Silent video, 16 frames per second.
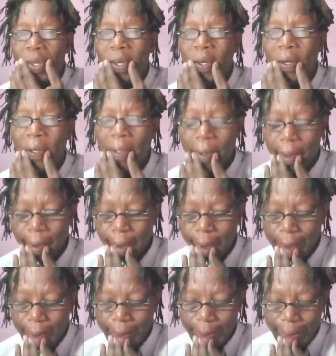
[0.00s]
right?
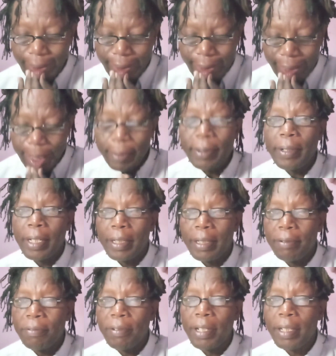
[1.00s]
We're going to
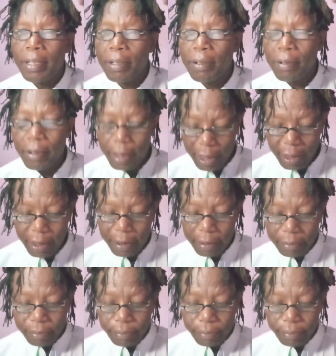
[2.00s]
define it here.